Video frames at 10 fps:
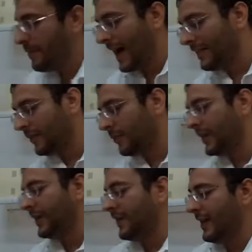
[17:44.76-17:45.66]
But
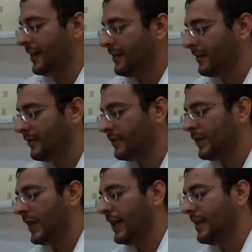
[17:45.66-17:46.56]
what he did
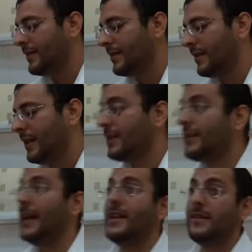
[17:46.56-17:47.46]
is he
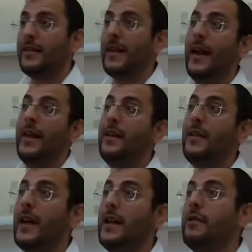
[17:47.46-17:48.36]
extended it to ten, and
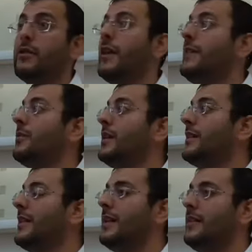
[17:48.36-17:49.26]
then he regretted what he
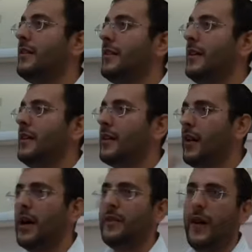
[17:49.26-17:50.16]
did. He said,
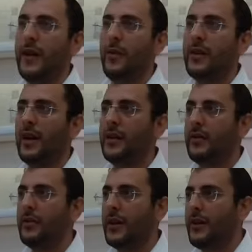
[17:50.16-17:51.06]
"Oh, what did I
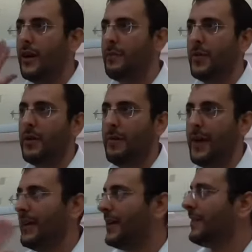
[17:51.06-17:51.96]
do? I dug a bore. I
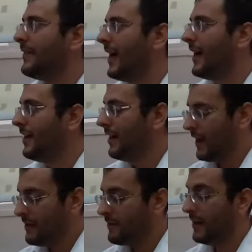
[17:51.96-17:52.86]
made it into ten.
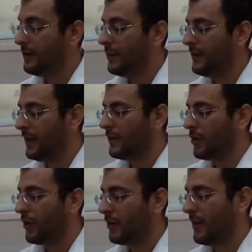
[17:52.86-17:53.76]
He regretted what he did. He
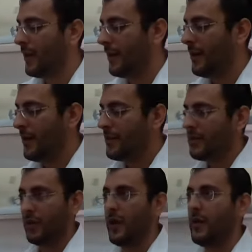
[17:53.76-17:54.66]
took the
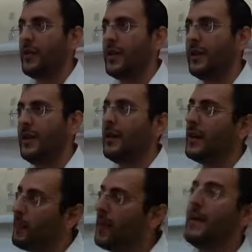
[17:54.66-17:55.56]
soil that he did and
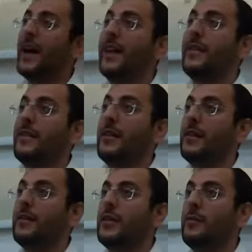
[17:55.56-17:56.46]
he put it back into the,
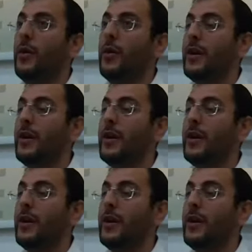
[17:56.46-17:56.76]
to the bowl.